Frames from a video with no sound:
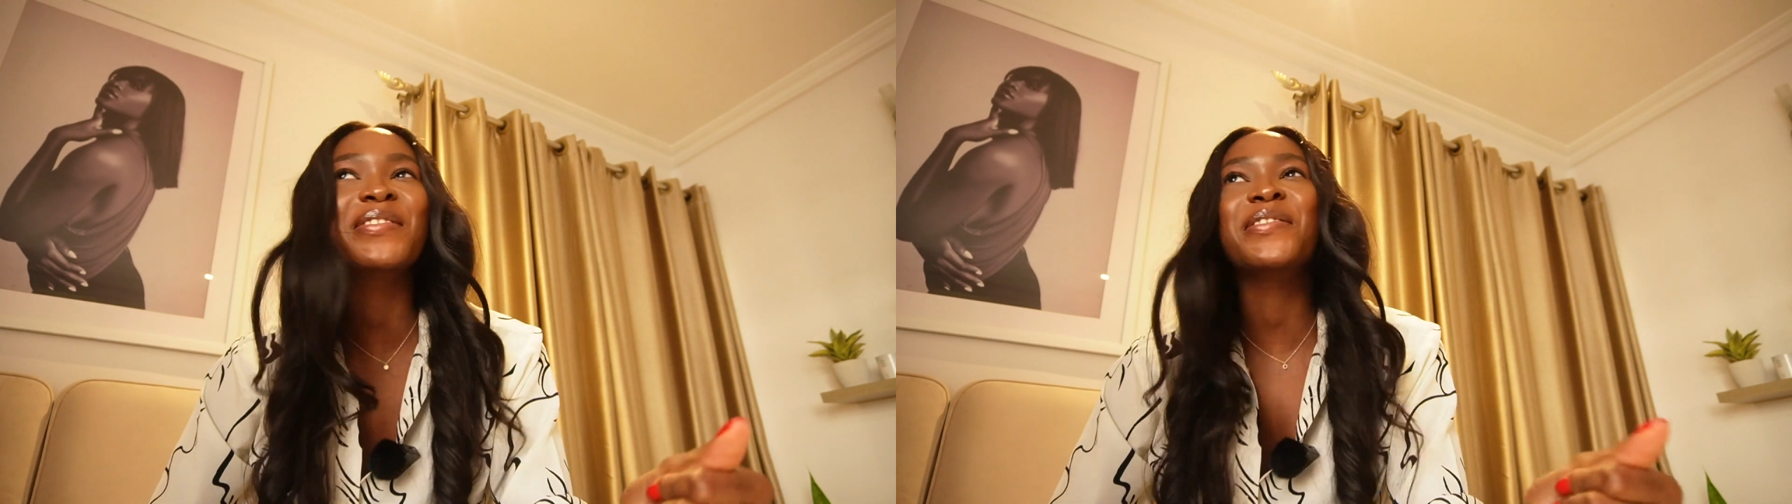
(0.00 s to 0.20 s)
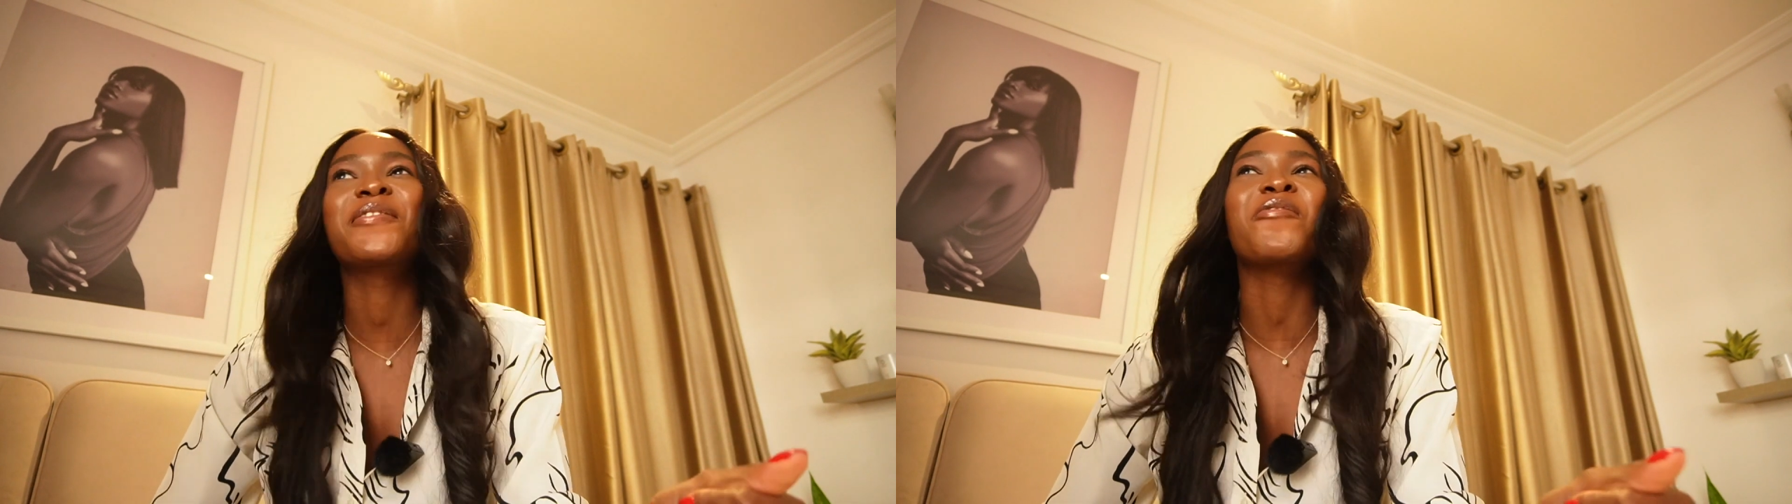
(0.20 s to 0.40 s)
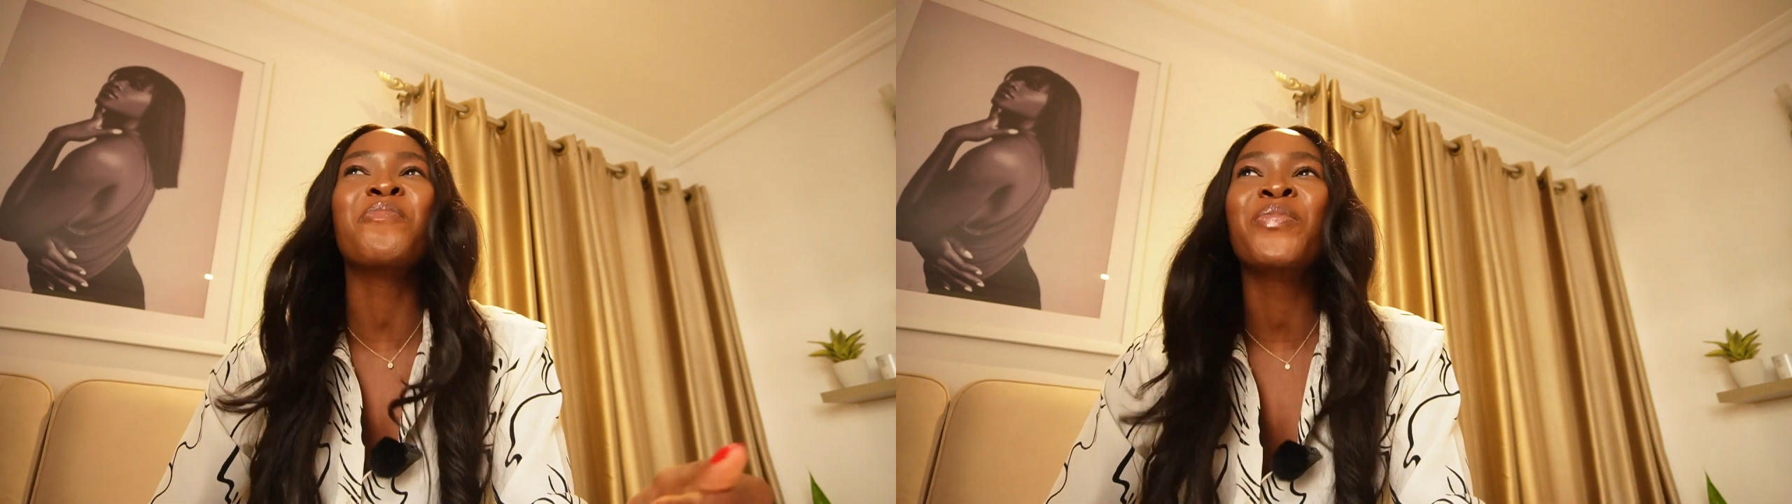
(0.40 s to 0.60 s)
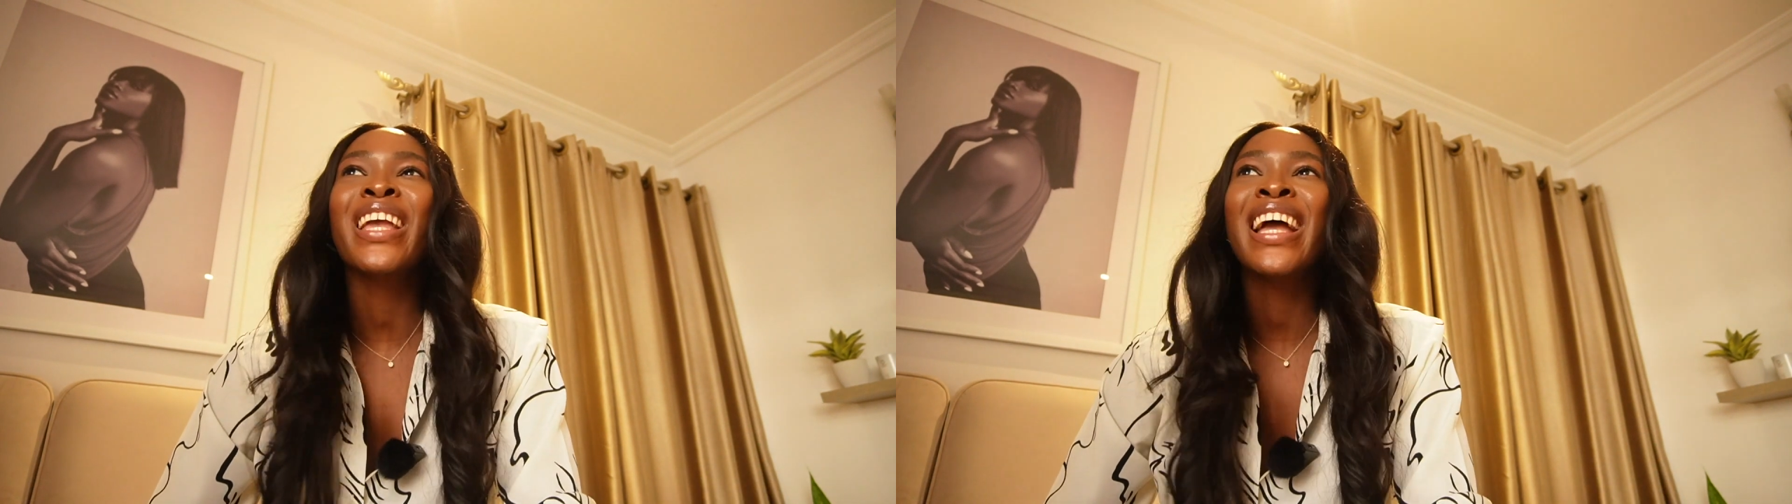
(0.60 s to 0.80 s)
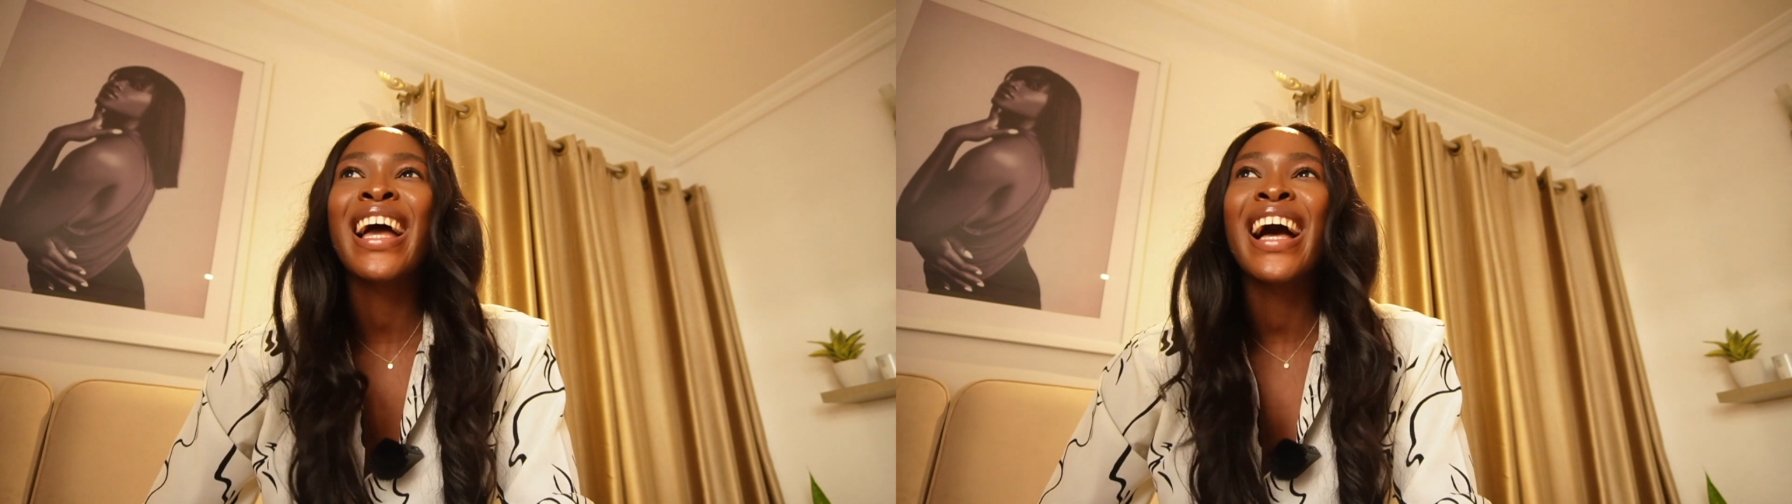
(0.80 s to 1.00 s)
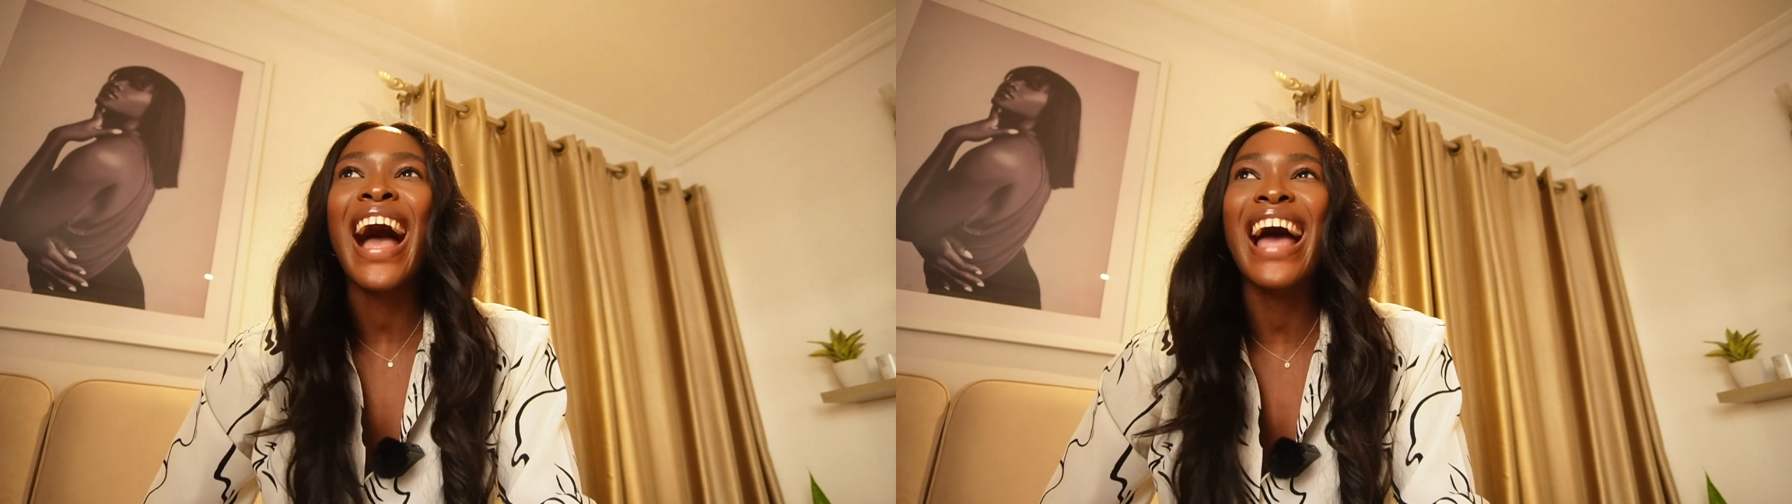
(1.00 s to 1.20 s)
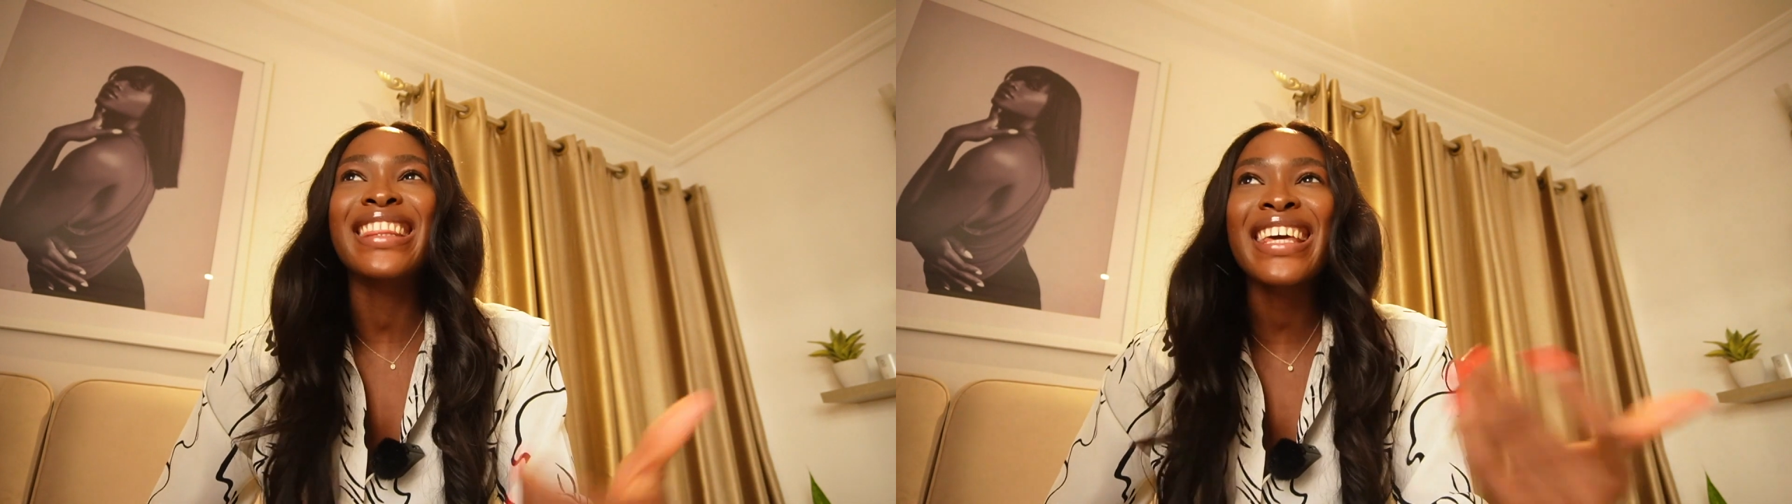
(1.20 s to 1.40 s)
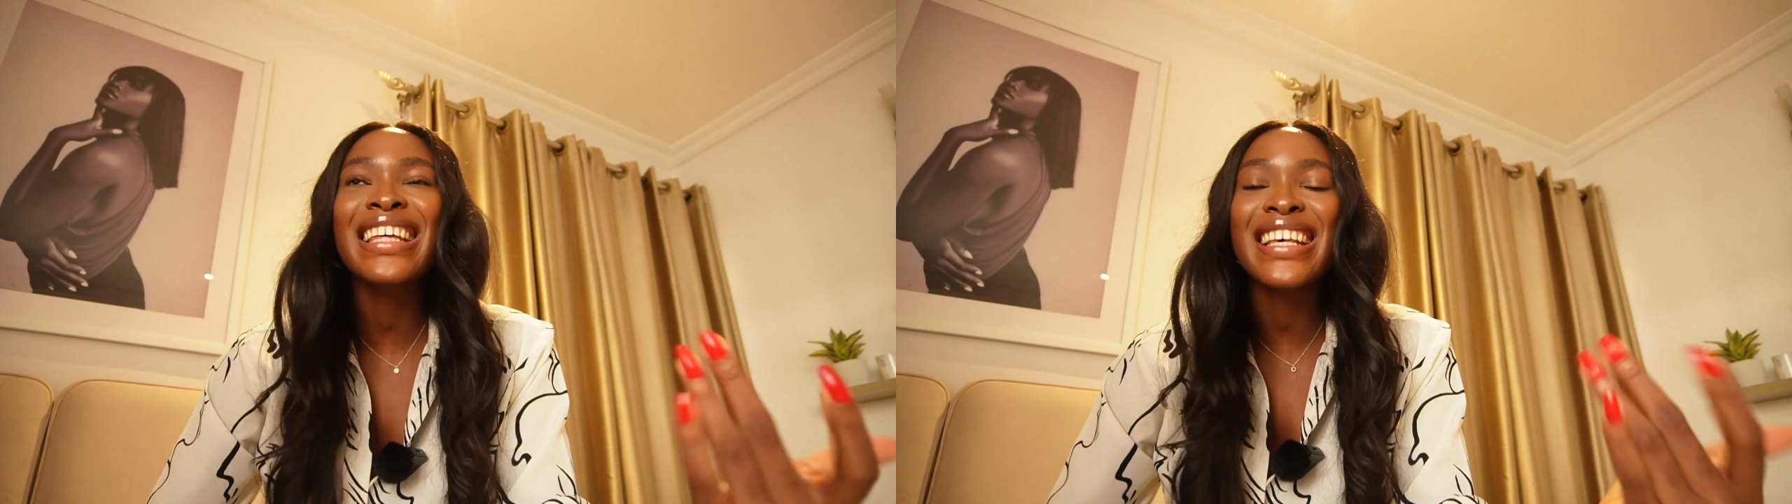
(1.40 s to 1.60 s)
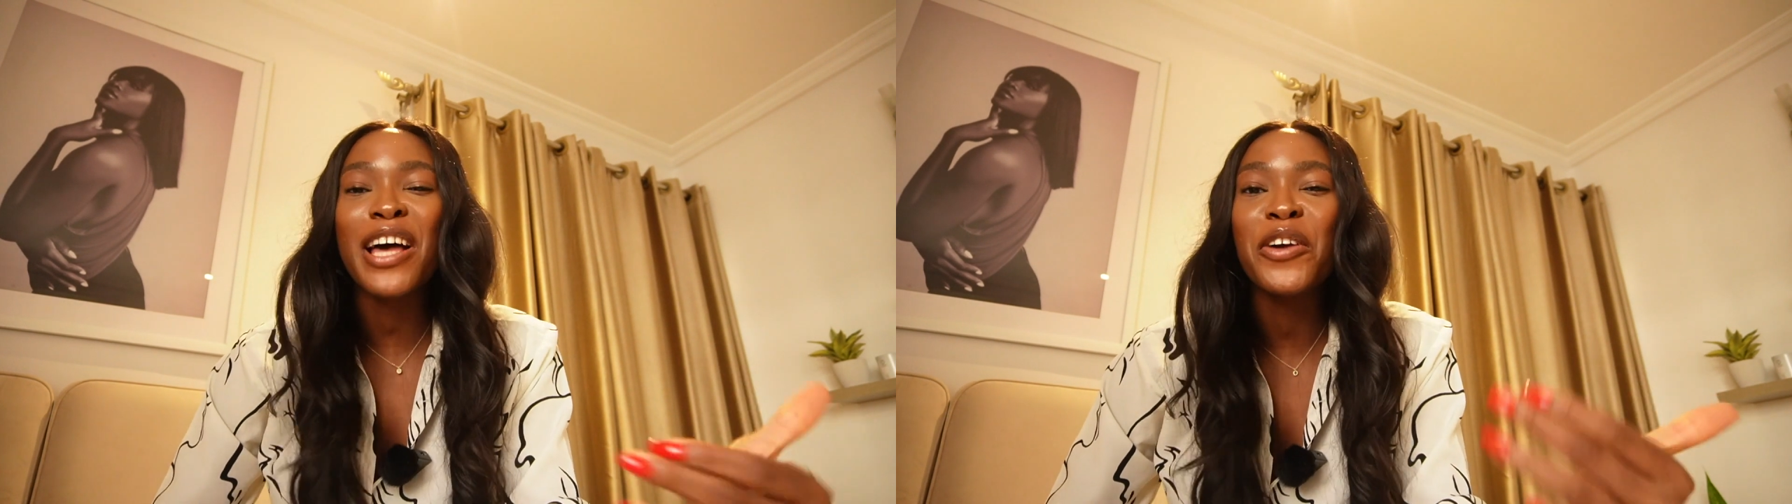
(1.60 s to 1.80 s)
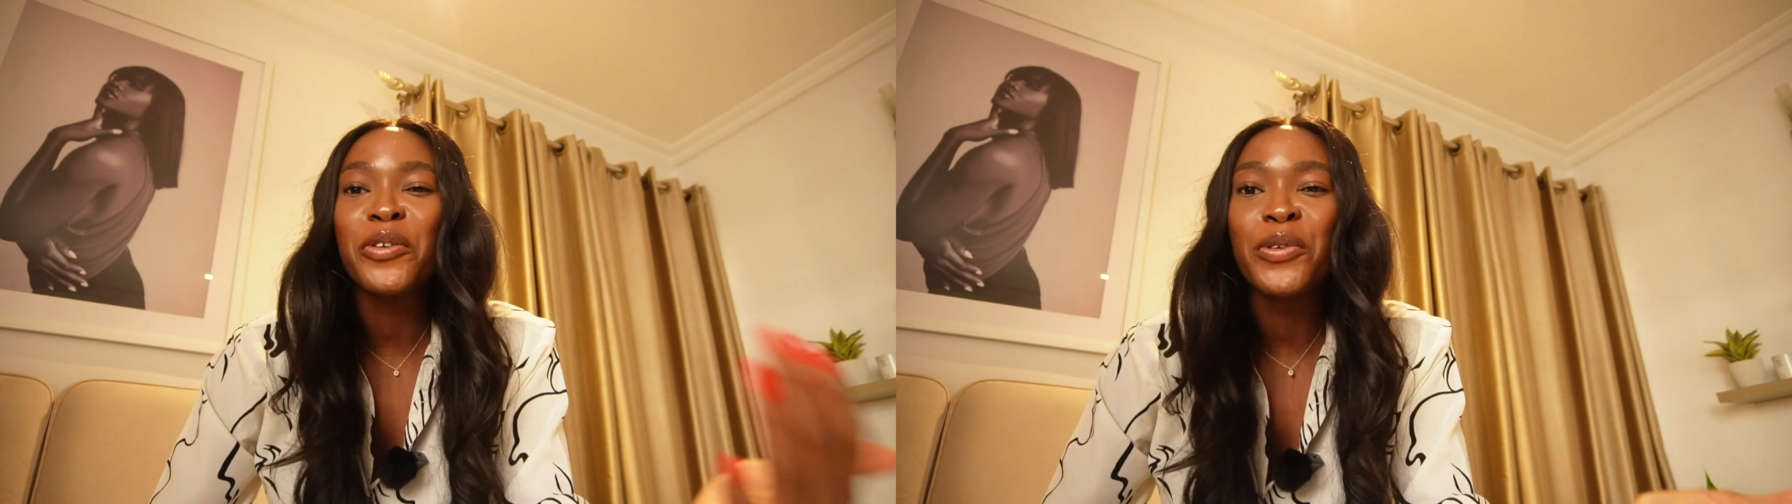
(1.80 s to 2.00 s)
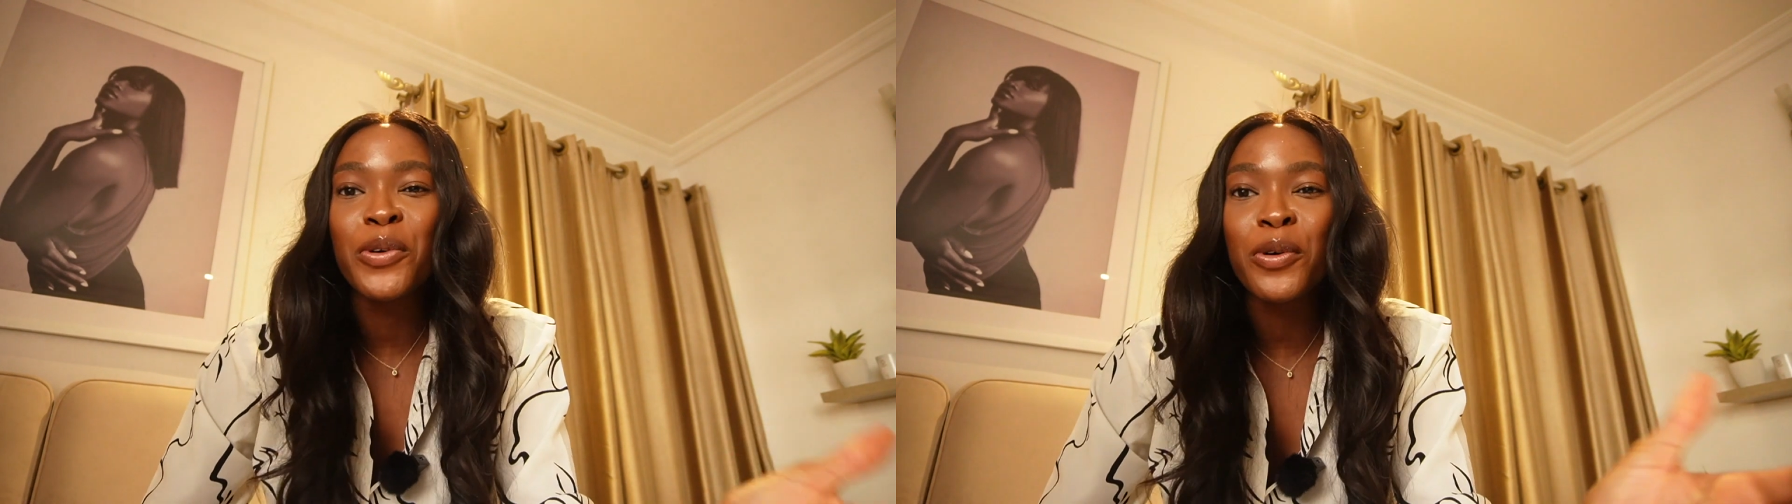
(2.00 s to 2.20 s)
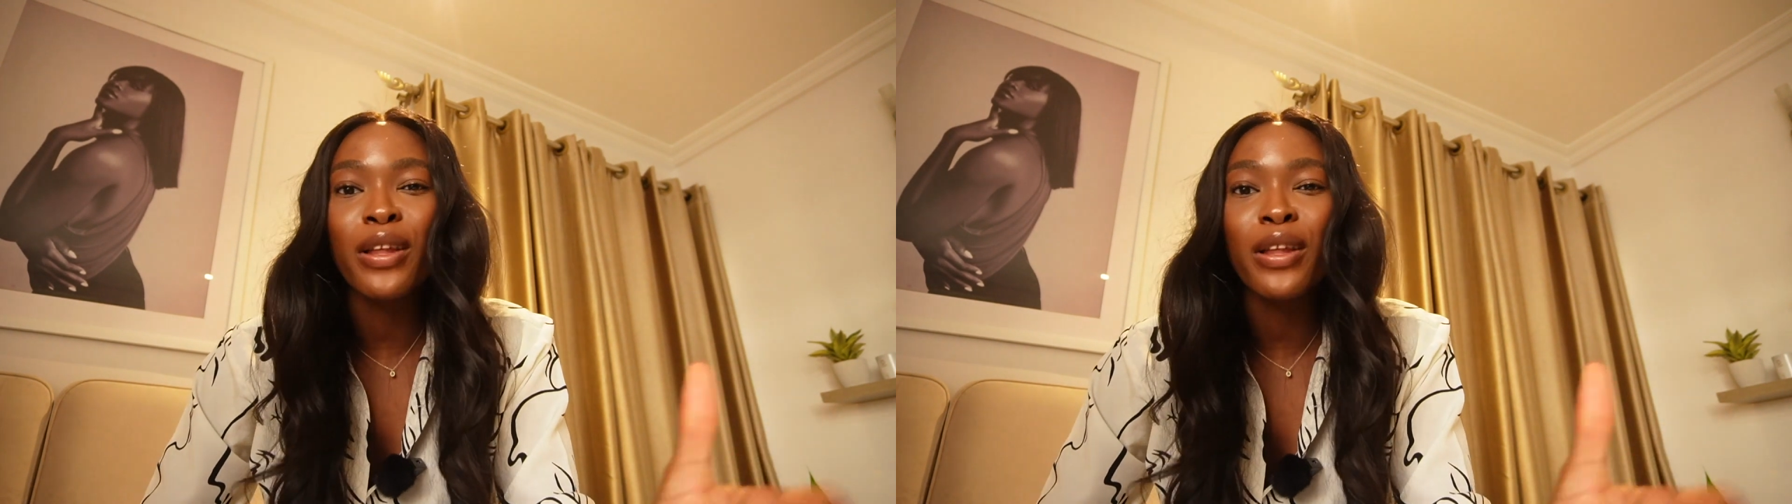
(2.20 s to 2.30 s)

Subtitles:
So I think that's how you grow,